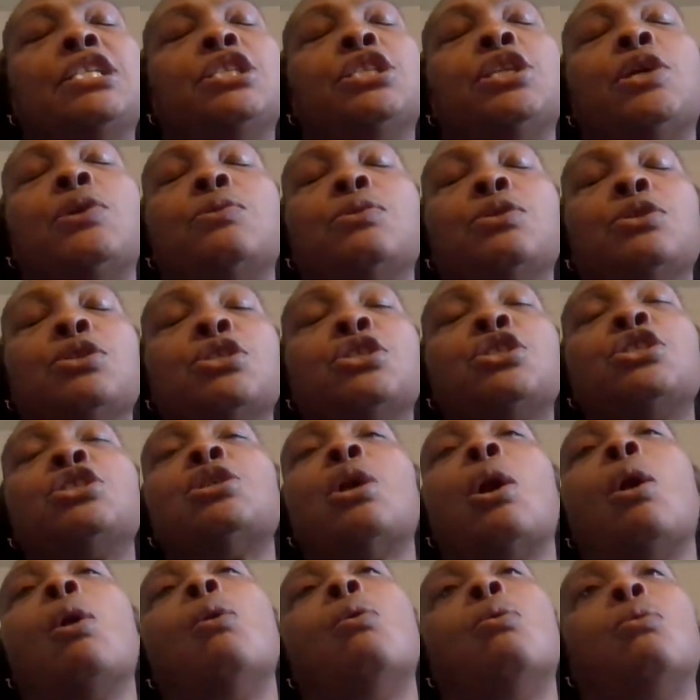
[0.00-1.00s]
certain
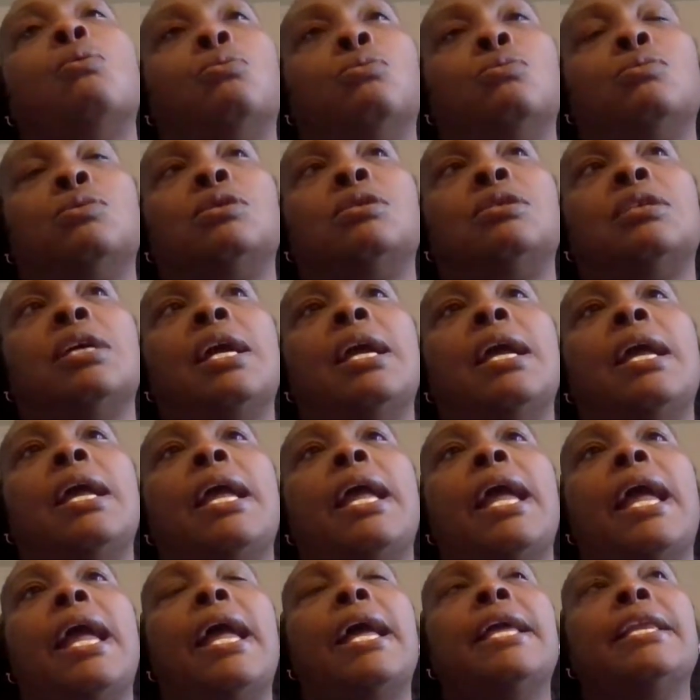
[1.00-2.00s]
songs
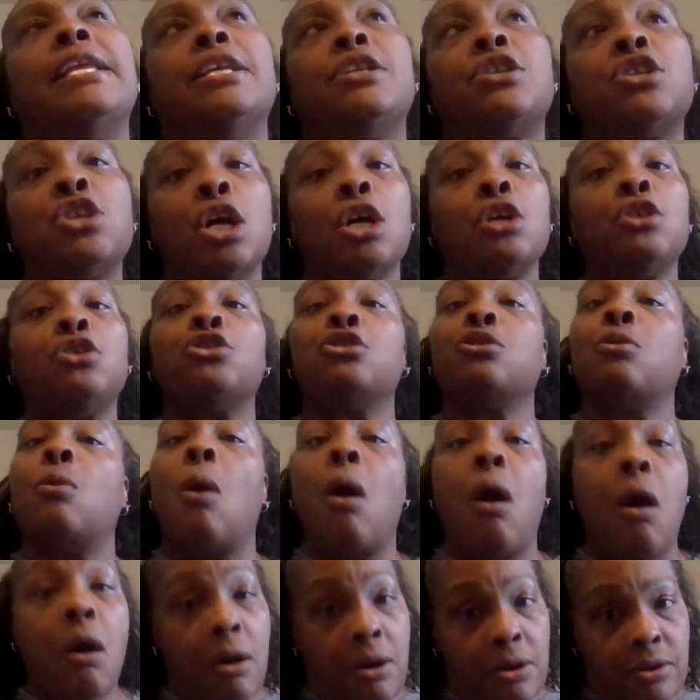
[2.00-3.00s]
and it touched your
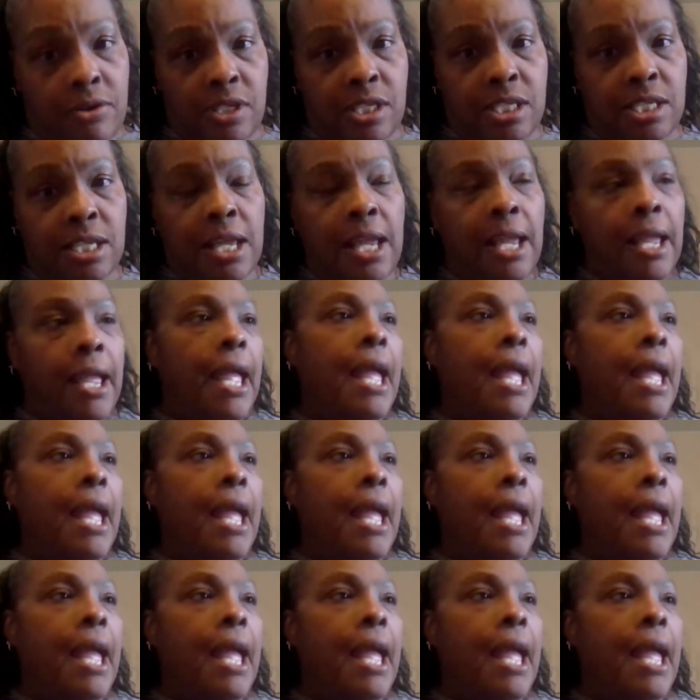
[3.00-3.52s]
heart.